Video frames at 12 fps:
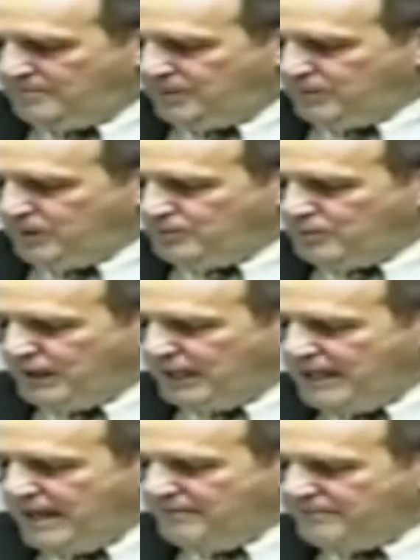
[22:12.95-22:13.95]
But what
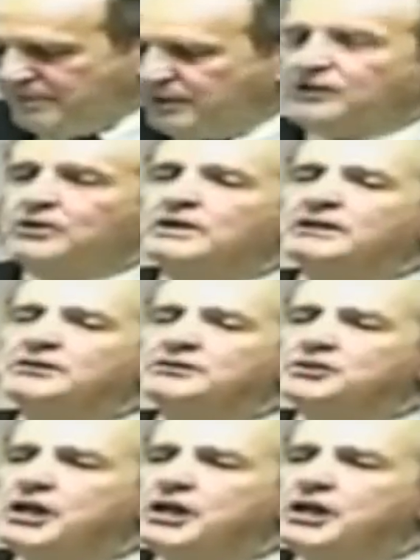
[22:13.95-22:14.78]
really happened, according to